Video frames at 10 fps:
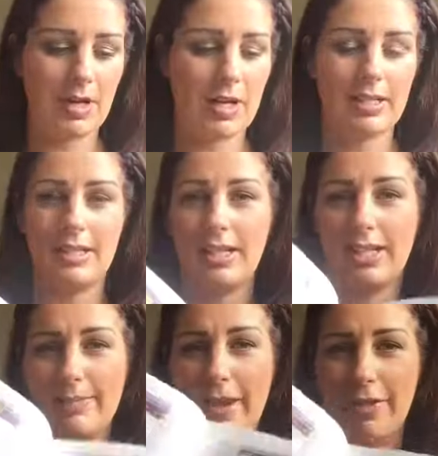
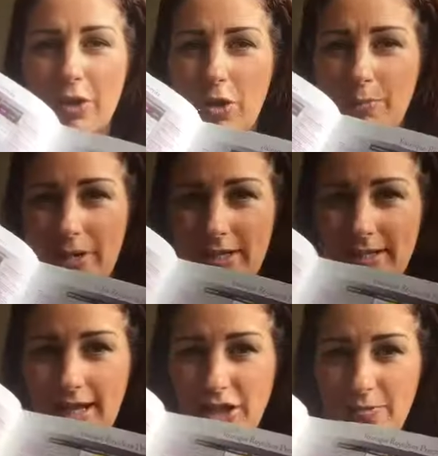parties, about the
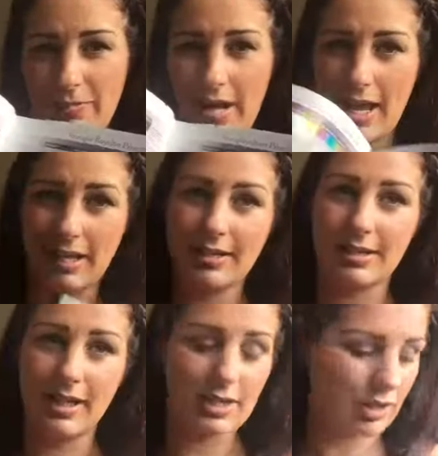compensation plans
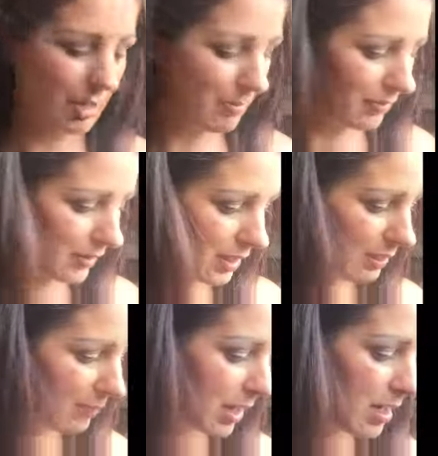and that type of
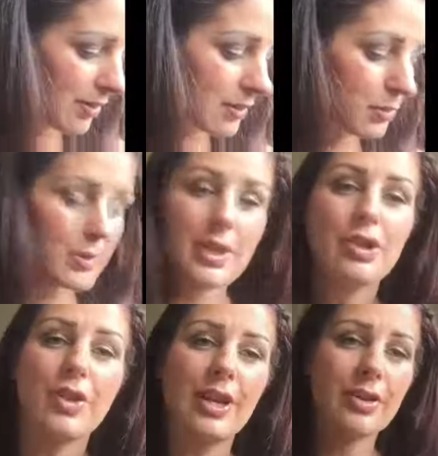thing. There's also
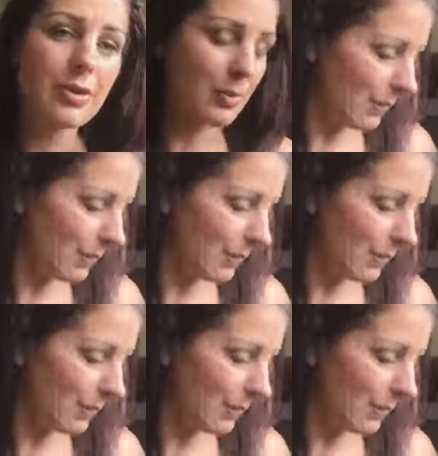training on the